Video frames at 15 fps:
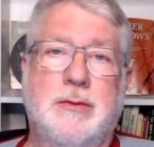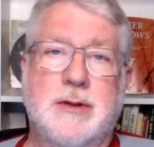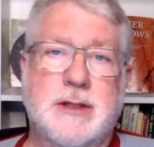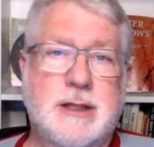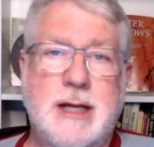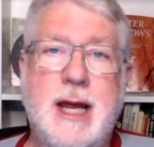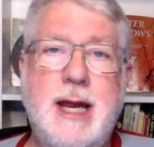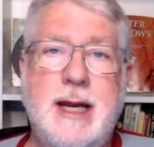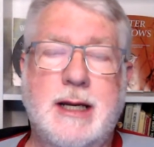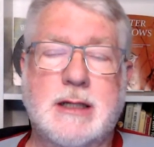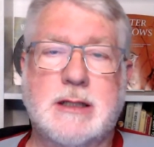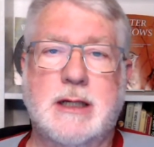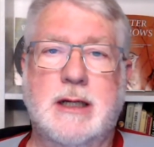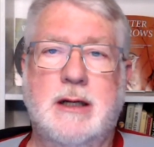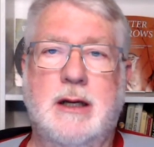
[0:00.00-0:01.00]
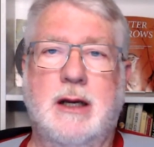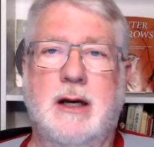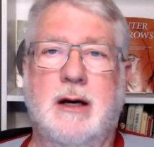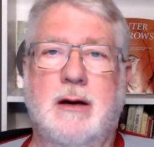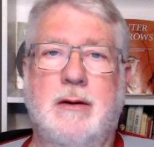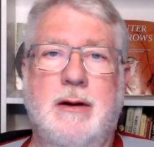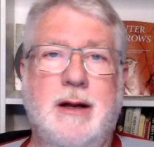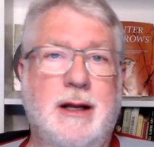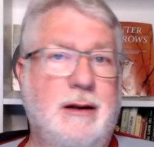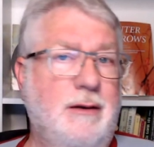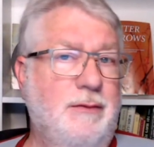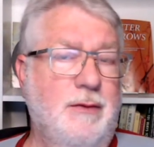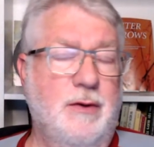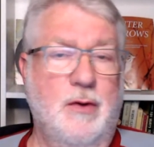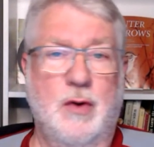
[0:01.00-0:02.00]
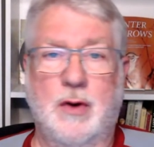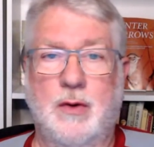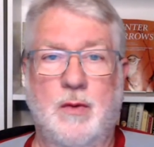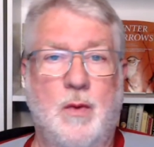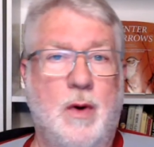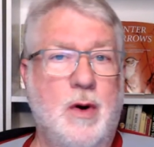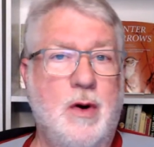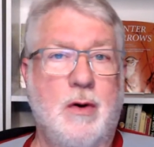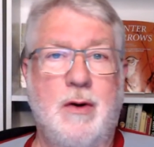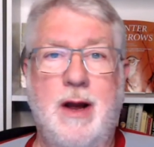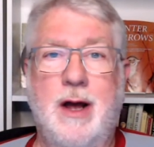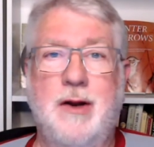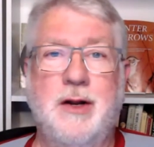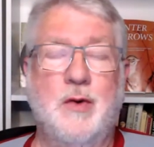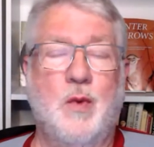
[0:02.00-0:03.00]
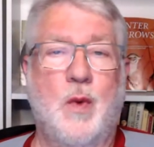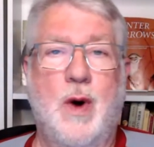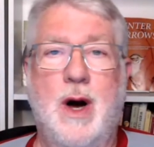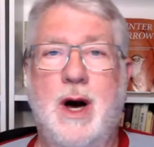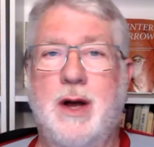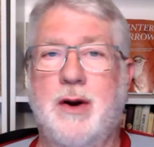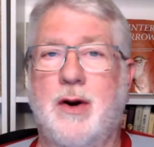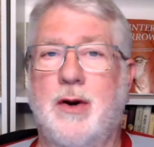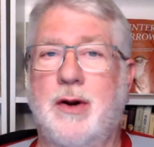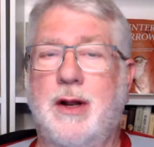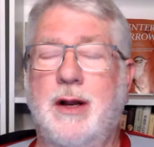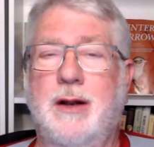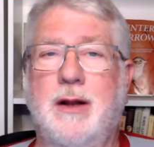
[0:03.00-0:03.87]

snakes, and they'll even walk around in water.